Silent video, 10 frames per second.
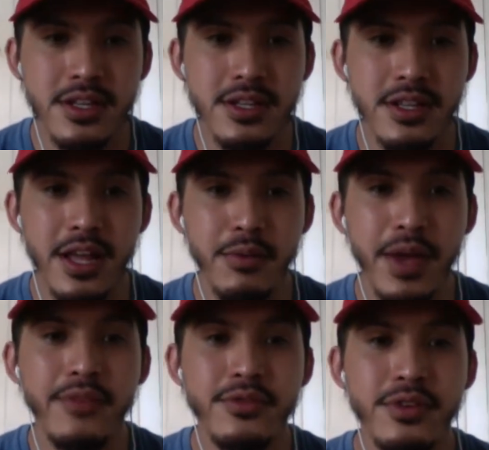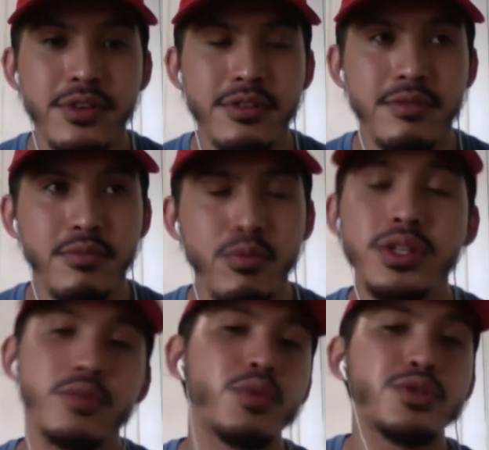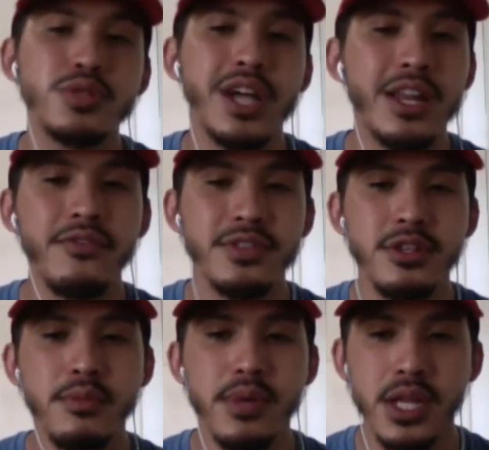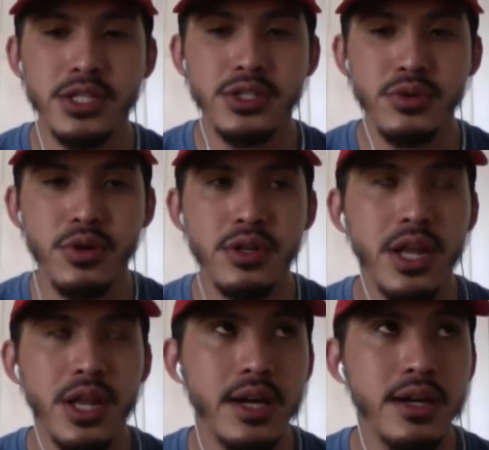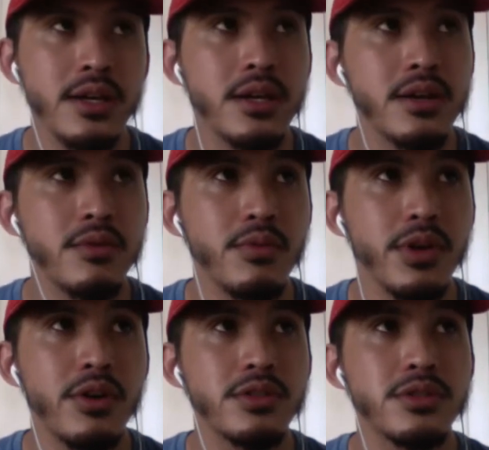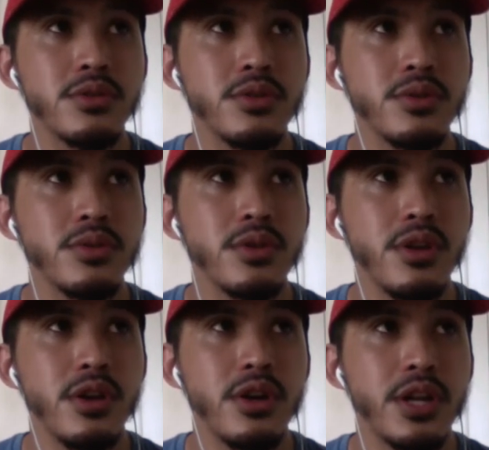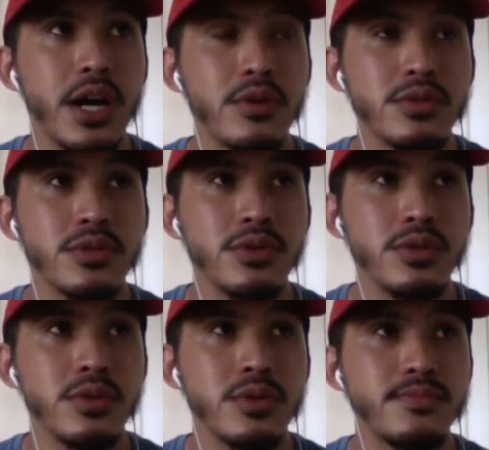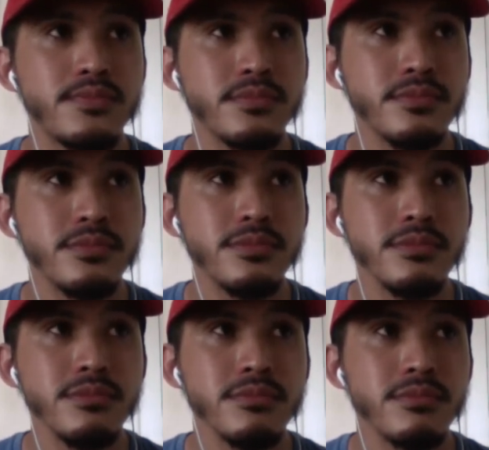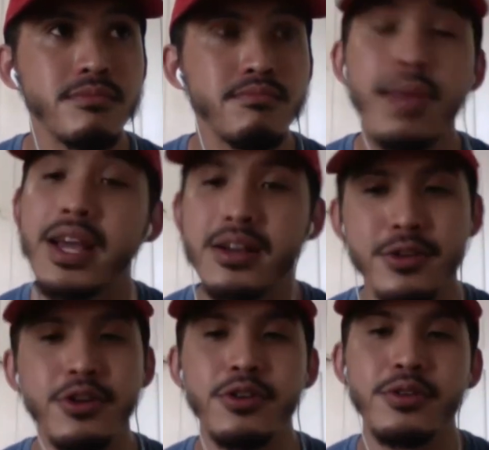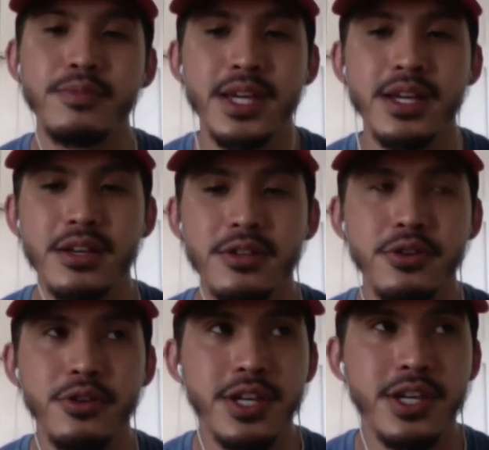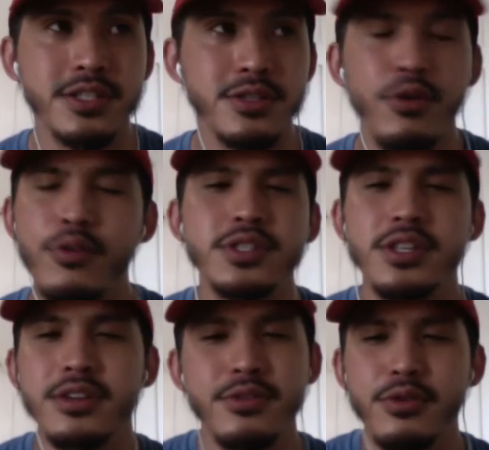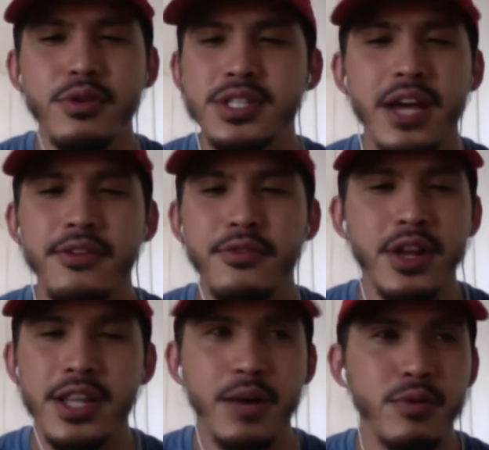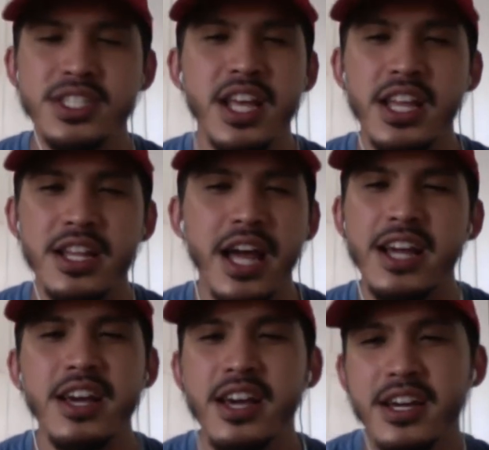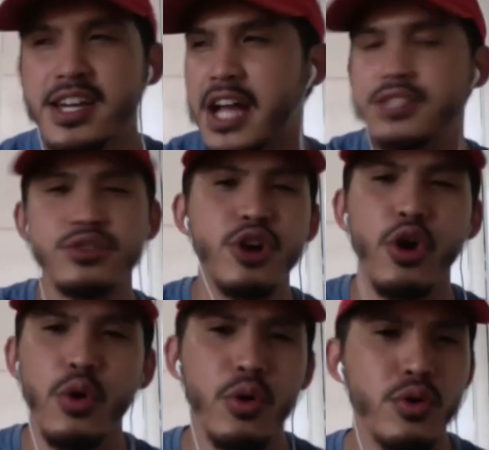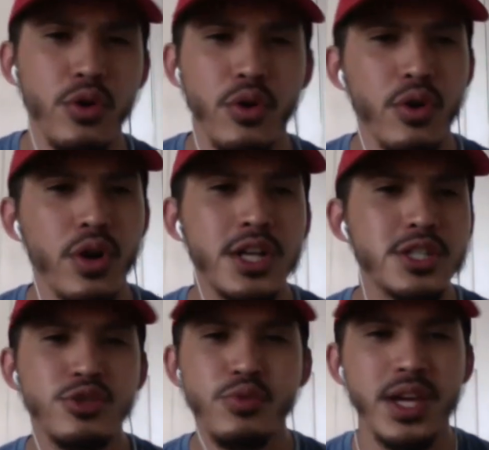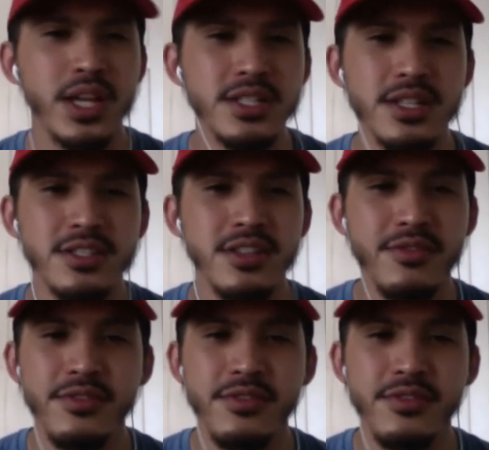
Like, we have to, which was kind of a double-edged sword. Like, we got to learn how to make, the kids. You always had a friend that was selling like cans of Coke or sweets and stuff